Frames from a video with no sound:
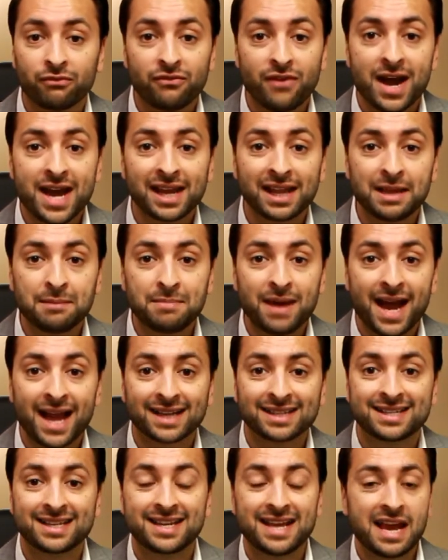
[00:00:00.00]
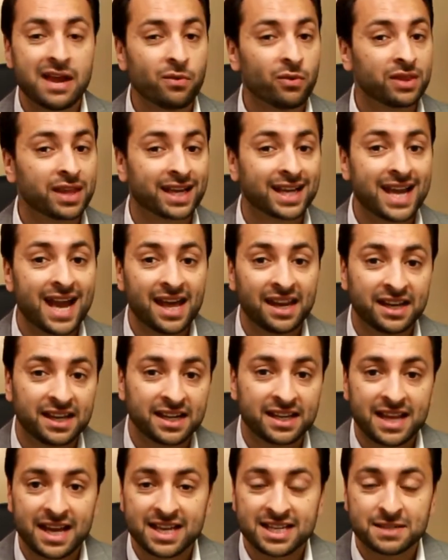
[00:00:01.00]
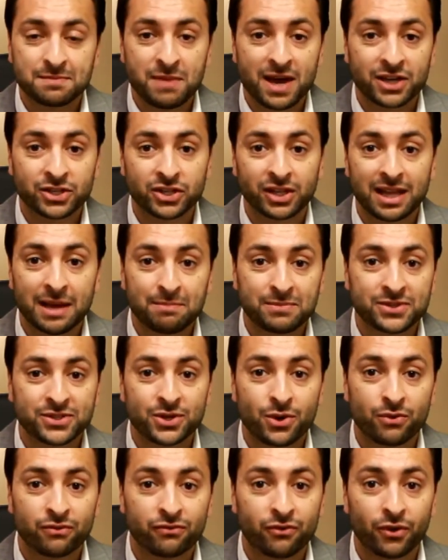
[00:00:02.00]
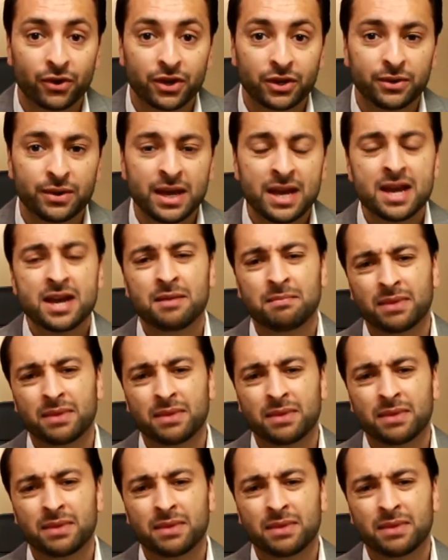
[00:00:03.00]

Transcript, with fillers: finally back today with a Canada Day special episode for you,